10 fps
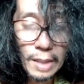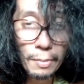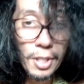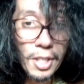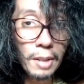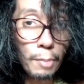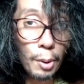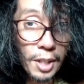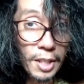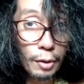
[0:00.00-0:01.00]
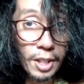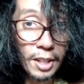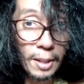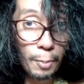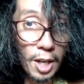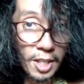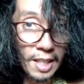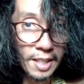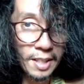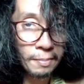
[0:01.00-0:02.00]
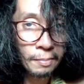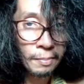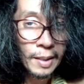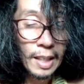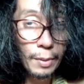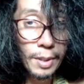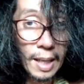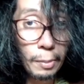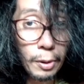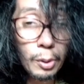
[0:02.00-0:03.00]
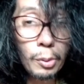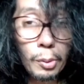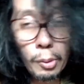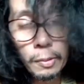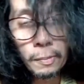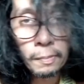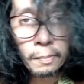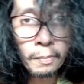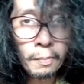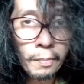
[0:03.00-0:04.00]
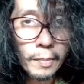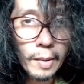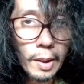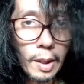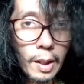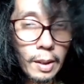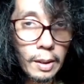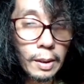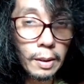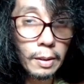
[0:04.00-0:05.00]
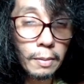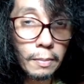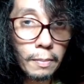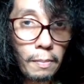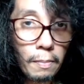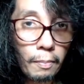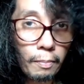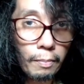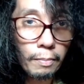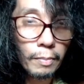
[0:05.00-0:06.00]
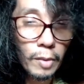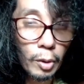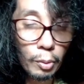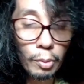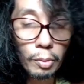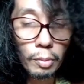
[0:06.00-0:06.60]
But still, Moses trusted the process. He was able to uh, to